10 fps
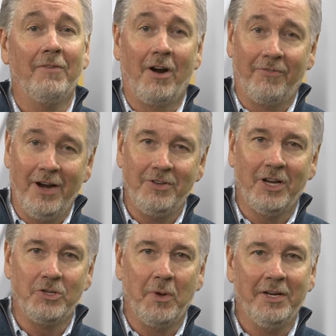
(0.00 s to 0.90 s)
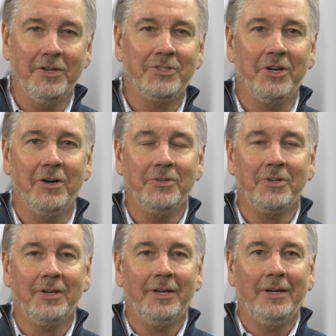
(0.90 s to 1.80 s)
of our Franchise Readiness Series,
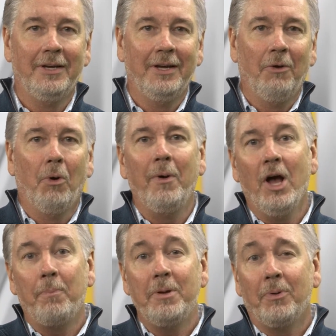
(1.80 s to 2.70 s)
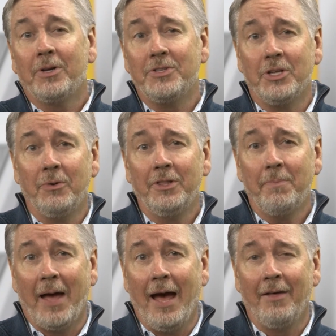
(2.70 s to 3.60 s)
where we help people considering the
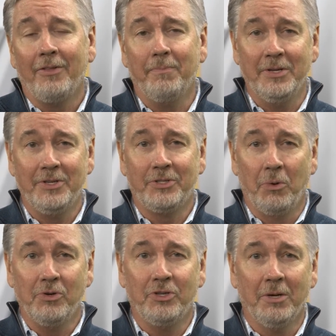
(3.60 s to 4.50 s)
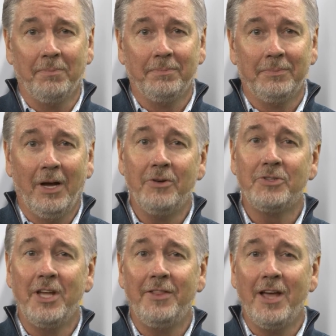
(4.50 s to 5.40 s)
path of business ownership
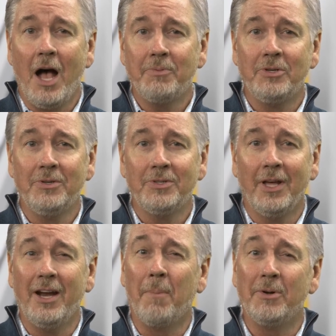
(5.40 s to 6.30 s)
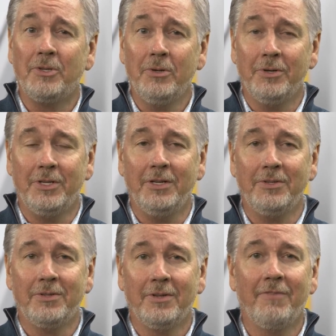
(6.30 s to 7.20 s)
understand the options and
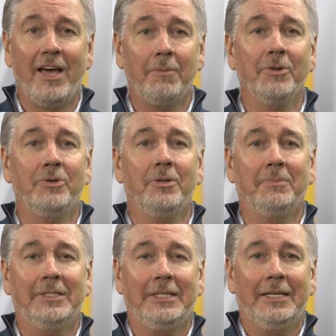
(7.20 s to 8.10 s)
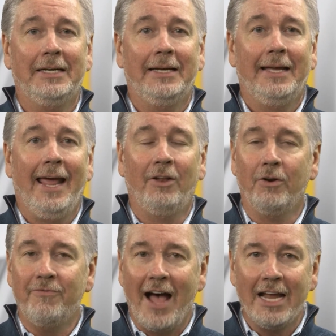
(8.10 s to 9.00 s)
opportunities available to them, and
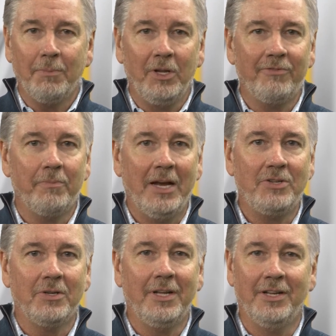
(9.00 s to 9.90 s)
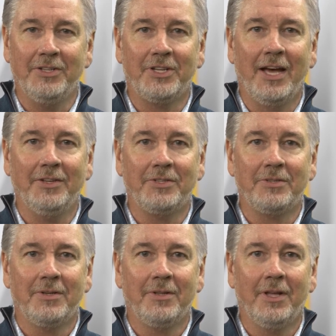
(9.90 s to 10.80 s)
learn valuable information and
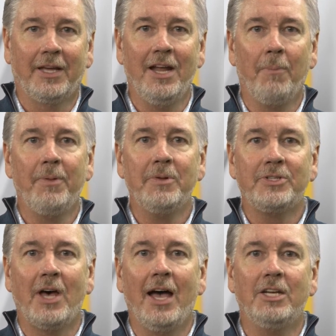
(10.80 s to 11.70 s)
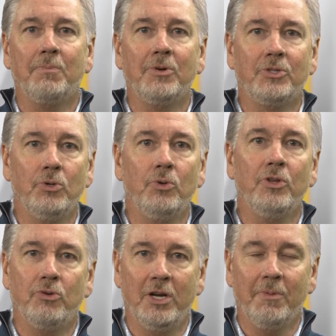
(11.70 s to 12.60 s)
insights that can help them decide to pursue the
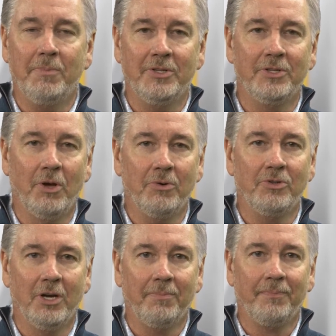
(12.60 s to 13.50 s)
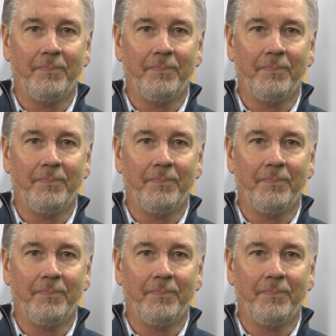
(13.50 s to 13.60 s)
dream of business ownership.